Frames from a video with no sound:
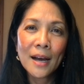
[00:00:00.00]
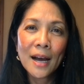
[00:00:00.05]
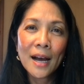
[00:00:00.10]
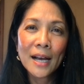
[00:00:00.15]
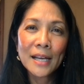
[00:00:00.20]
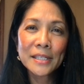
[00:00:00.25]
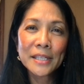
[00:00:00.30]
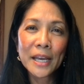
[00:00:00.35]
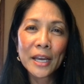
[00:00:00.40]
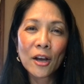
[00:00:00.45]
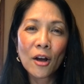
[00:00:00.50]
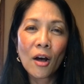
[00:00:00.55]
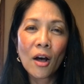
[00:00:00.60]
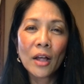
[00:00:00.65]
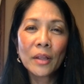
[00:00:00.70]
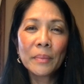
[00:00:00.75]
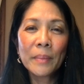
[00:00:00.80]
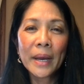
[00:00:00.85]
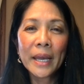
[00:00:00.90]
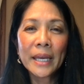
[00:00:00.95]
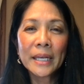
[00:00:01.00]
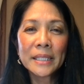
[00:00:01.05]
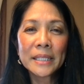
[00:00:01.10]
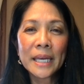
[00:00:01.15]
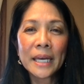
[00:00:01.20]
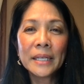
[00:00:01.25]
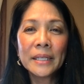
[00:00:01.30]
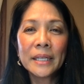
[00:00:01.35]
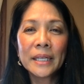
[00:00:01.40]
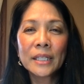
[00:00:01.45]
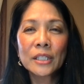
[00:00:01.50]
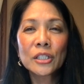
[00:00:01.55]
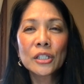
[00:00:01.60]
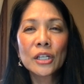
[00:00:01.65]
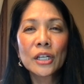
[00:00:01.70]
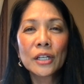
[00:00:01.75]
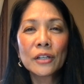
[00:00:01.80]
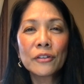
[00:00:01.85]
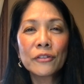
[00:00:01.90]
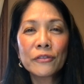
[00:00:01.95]
As I called my attending to
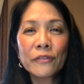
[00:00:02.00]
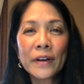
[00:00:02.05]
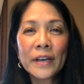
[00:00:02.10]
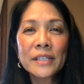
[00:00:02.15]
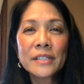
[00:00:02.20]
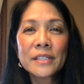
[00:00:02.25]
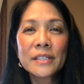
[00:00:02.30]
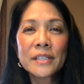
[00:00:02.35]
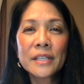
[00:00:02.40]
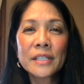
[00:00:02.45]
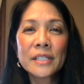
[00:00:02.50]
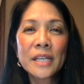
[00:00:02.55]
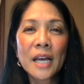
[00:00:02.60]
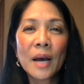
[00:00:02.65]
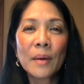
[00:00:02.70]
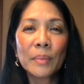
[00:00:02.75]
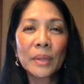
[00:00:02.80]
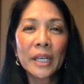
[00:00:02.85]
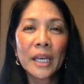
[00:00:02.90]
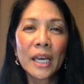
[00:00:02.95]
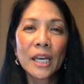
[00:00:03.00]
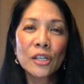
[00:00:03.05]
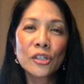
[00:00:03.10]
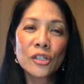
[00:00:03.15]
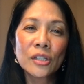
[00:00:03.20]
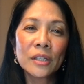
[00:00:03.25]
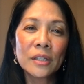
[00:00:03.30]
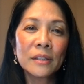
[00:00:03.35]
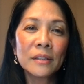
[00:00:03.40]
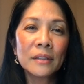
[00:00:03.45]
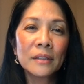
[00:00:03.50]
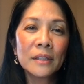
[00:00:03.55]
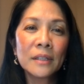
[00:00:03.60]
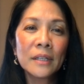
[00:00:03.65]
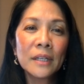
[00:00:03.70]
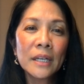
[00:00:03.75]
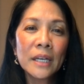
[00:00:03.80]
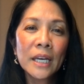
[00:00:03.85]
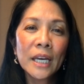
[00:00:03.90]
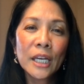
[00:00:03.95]
confess this complication,
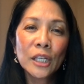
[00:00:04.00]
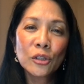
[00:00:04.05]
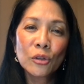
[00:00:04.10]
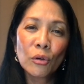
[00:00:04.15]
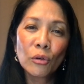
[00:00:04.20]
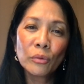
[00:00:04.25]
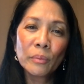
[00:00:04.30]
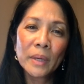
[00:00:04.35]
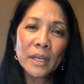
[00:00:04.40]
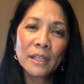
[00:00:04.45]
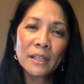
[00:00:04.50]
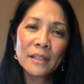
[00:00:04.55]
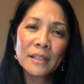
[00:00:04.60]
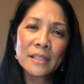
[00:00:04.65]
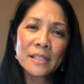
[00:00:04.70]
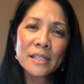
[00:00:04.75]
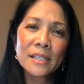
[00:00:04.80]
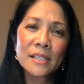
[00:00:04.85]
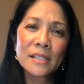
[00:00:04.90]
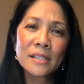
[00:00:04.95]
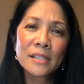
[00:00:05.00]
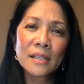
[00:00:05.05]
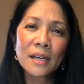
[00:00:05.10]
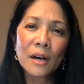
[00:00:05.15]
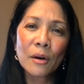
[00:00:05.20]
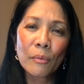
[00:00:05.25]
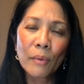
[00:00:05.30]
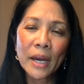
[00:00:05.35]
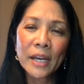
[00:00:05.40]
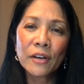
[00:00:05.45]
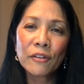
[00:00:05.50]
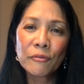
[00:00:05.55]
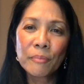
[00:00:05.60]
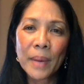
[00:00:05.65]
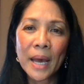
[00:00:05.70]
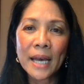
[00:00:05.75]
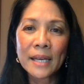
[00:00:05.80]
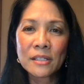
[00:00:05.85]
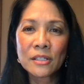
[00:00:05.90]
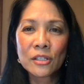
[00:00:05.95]
he told me that this is a rite of
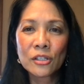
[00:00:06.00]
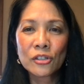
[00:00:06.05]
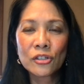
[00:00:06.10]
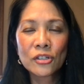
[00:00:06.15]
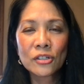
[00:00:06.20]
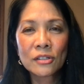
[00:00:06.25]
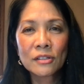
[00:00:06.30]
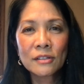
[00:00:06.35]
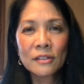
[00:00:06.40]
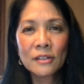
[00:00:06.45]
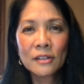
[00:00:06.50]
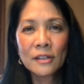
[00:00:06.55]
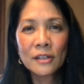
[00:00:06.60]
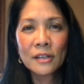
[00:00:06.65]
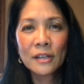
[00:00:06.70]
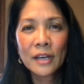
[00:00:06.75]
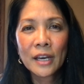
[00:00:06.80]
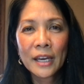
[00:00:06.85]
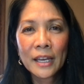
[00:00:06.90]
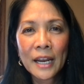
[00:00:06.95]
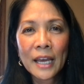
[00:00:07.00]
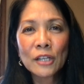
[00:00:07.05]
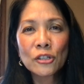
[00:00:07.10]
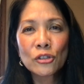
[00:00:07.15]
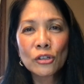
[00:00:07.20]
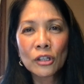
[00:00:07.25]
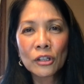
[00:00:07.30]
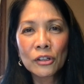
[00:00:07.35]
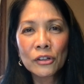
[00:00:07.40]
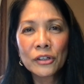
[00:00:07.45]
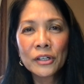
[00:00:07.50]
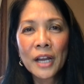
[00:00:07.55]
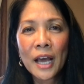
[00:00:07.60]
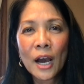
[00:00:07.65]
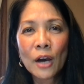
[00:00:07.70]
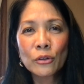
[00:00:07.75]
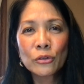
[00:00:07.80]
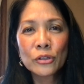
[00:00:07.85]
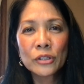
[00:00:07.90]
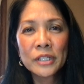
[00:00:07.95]
passage, and I should learn
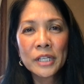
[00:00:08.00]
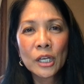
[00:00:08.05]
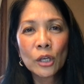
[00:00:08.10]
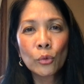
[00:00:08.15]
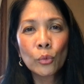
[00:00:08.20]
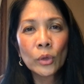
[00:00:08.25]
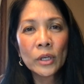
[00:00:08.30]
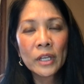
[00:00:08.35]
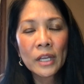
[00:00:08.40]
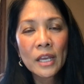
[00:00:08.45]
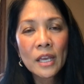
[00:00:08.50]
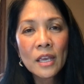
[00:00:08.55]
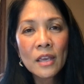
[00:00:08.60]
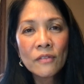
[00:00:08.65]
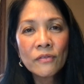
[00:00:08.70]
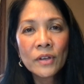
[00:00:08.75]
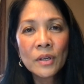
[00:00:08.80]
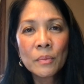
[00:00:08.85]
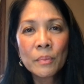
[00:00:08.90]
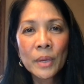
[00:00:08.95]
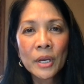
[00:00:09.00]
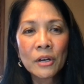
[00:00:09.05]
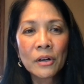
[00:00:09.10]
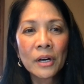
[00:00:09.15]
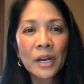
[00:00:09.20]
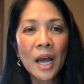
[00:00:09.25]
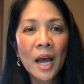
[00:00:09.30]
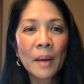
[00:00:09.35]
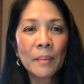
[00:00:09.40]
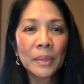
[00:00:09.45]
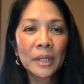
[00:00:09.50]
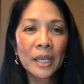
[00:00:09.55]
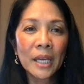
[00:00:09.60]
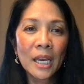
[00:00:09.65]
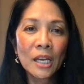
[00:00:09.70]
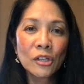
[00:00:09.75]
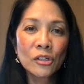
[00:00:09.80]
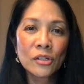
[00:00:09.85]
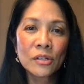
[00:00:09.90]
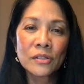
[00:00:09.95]
how to deal with even bigger
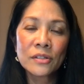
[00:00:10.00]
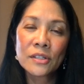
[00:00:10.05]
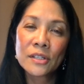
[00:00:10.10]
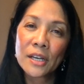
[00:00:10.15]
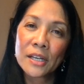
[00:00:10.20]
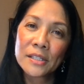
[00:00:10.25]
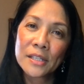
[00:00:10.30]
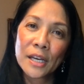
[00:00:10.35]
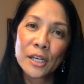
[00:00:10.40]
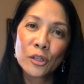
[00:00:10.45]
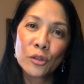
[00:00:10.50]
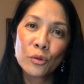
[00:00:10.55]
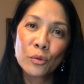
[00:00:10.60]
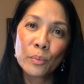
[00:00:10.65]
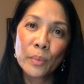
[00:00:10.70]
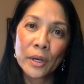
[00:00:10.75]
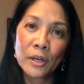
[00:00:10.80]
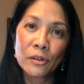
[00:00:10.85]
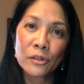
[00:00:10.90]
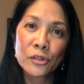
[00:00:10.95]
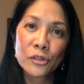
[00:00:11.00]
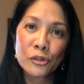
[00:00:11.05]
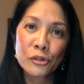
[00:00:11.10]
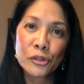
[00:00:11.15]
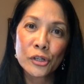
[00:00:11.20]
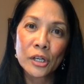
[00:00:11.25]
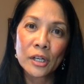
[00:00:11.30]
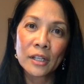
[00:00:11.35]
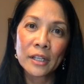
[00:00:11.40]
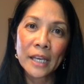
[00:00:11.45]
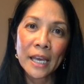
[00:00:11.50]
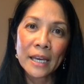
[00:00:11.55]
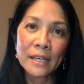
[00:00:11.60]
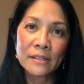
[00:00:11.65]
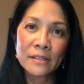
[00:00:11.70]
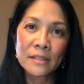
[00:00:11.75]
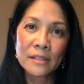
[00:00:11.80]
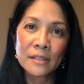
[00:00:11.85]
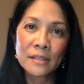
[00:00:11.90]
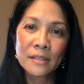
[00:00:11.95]
complications as I do bigger surgical
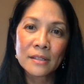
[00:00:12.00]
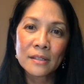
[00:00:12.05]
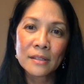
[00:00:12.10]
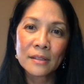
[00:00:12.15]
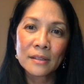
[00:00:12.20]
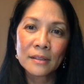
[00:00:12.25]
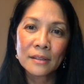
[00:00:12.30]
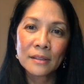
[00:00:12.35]
cases.